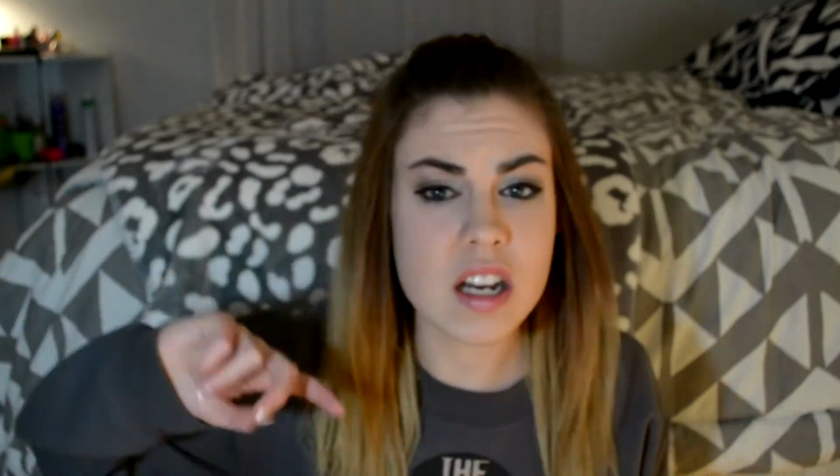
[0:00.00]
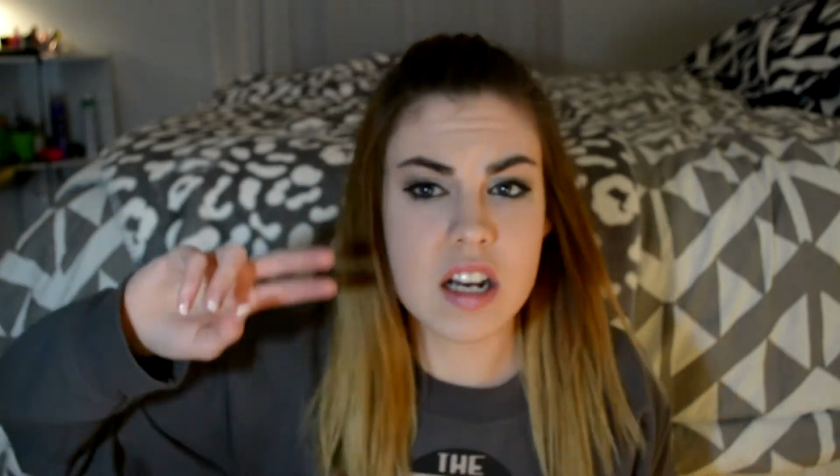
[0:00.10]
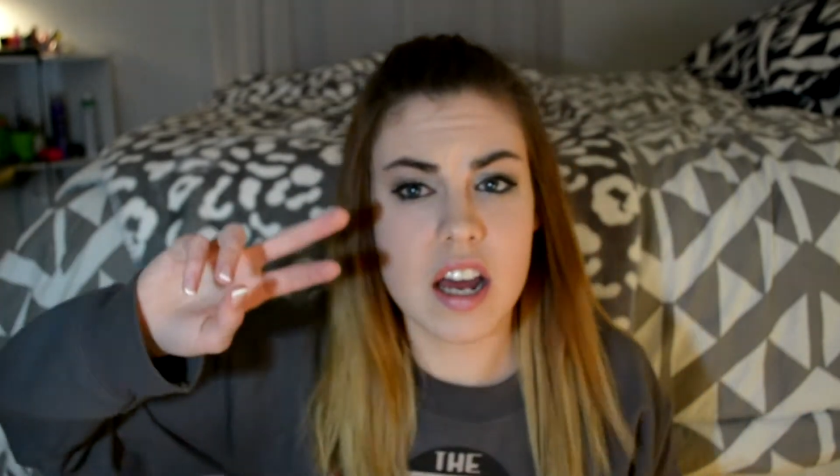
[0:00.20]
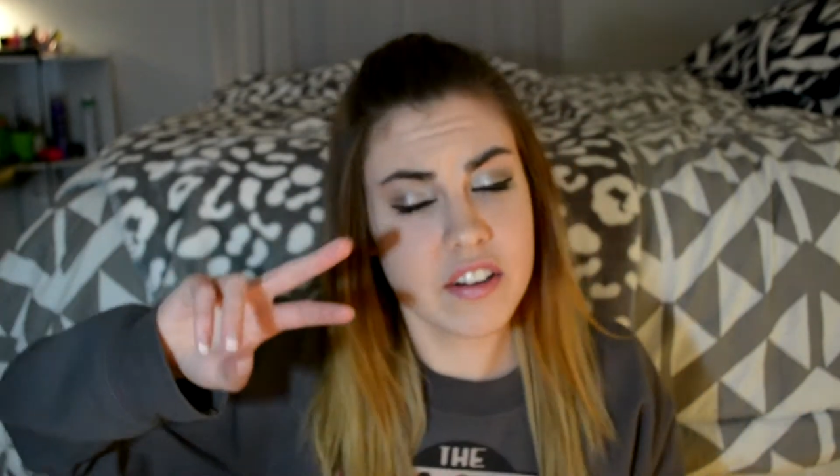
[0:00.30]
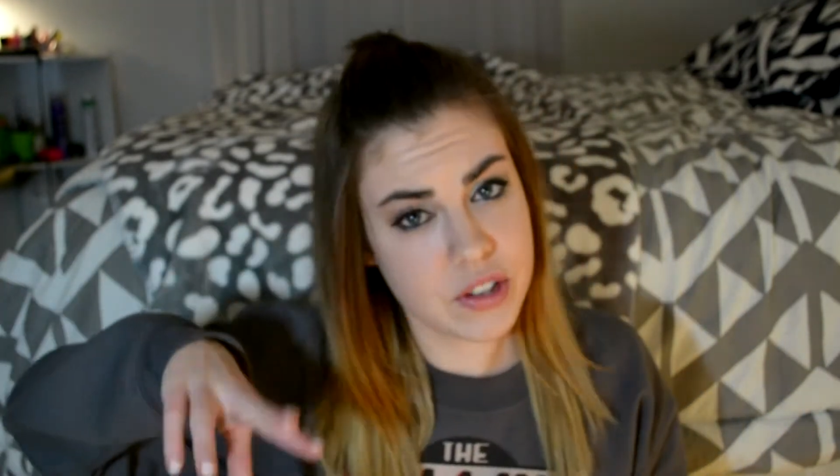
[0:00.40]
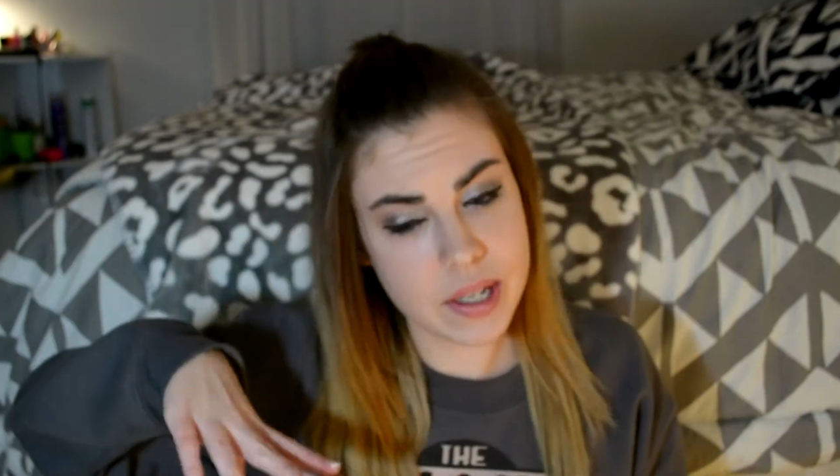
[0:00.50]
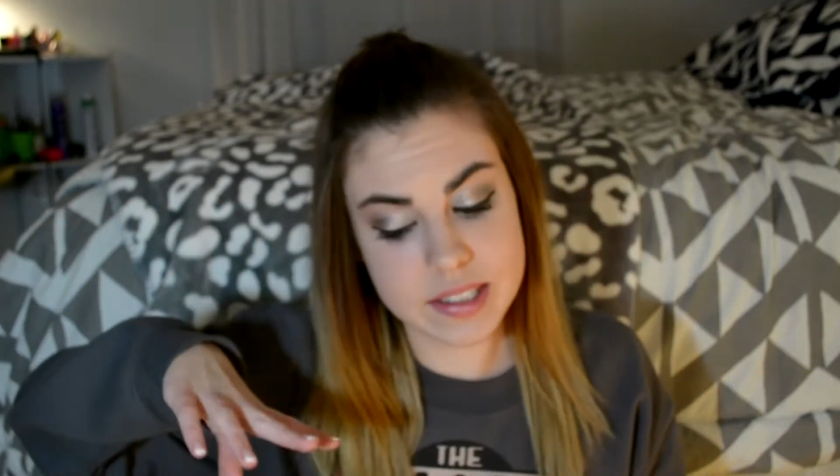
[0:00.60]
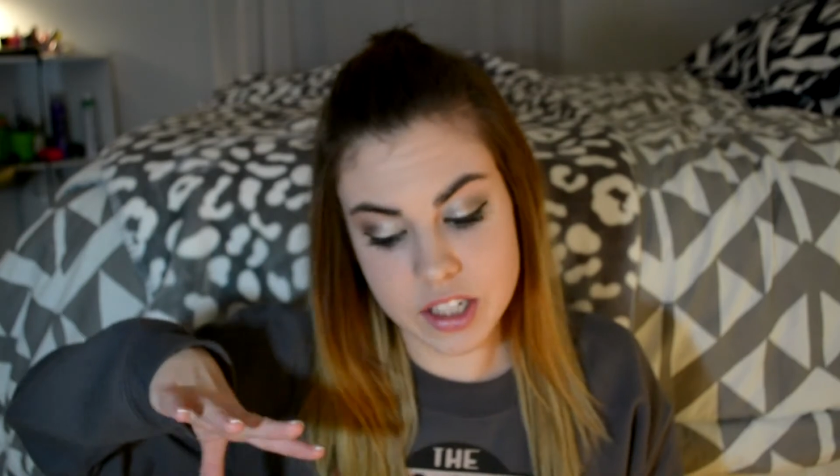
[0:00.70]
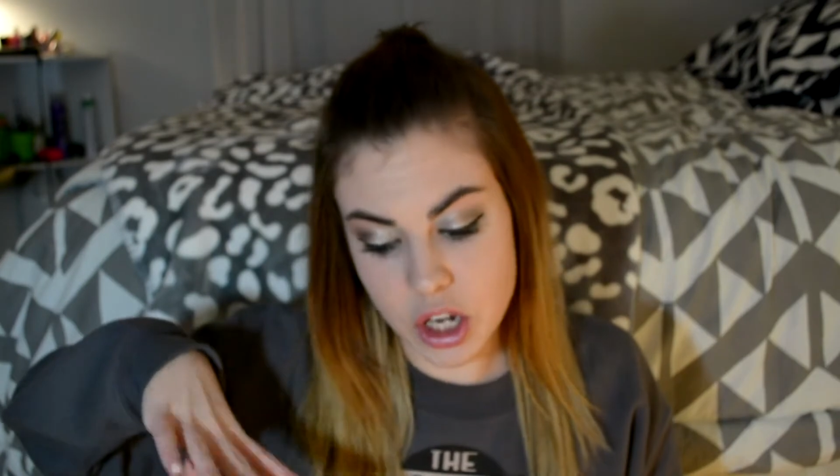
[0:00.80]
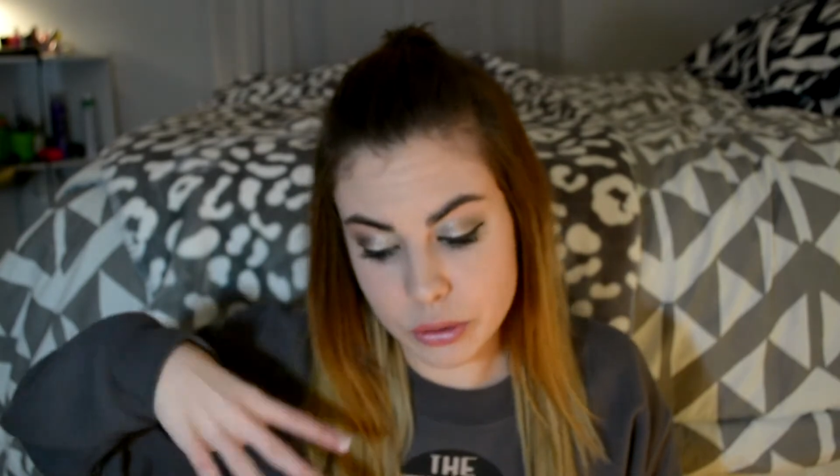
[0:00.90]
Got it a few
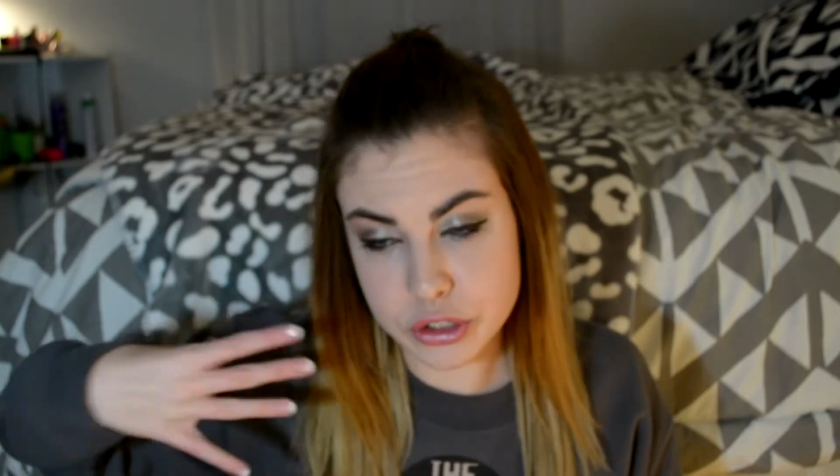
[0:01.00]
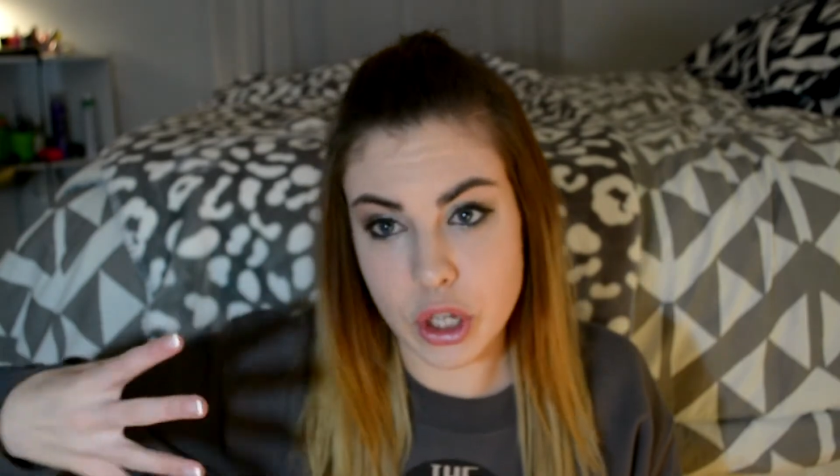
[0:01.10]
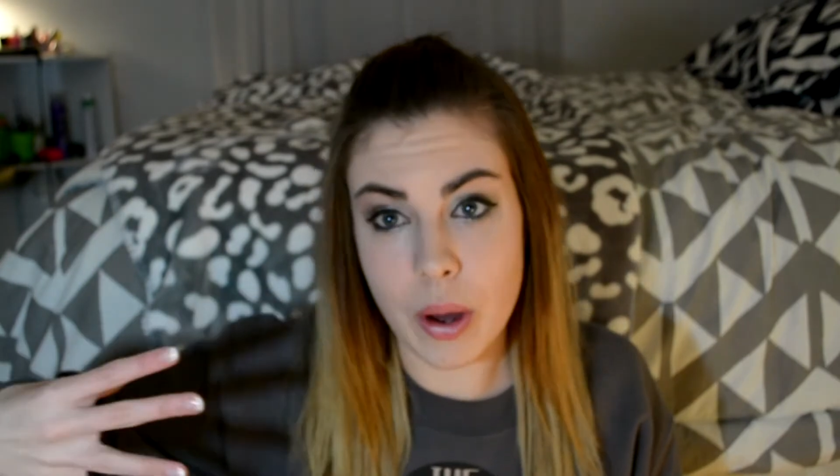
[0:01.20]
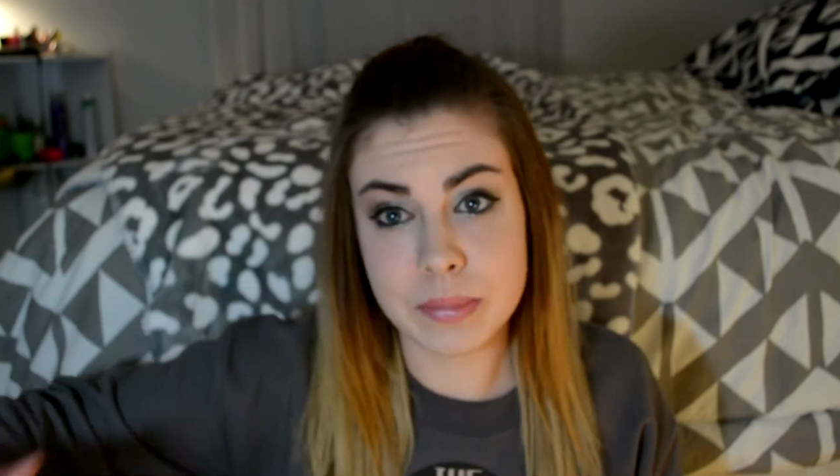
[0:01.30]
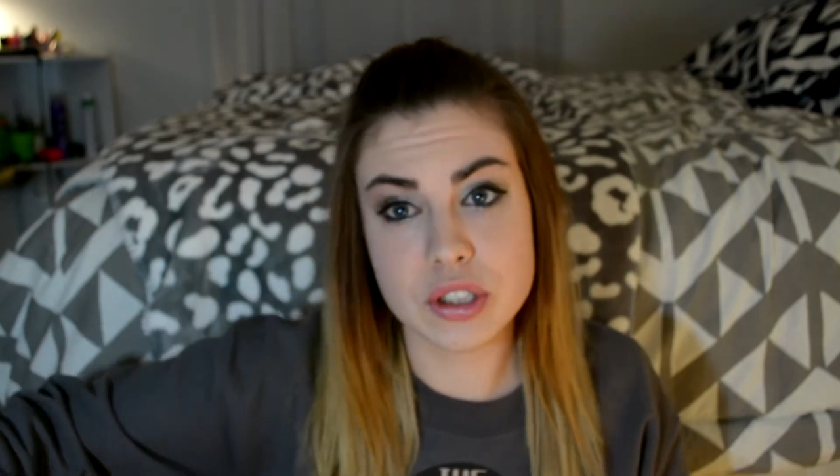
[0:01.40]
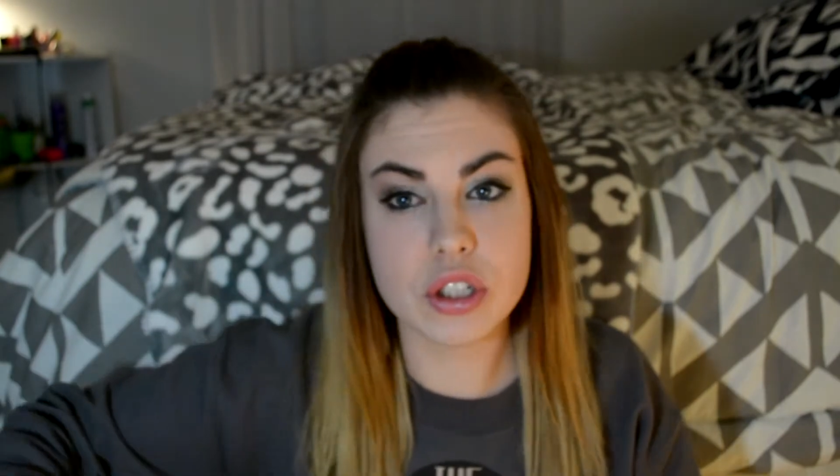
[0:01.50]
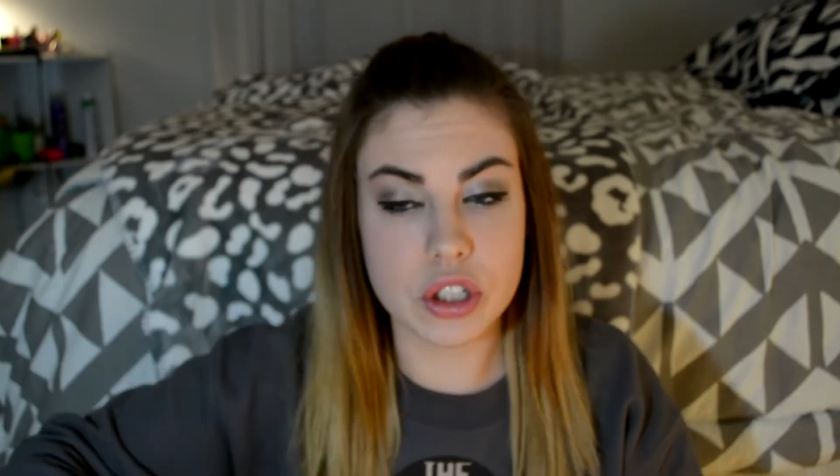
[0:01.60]
days ago, so I'm still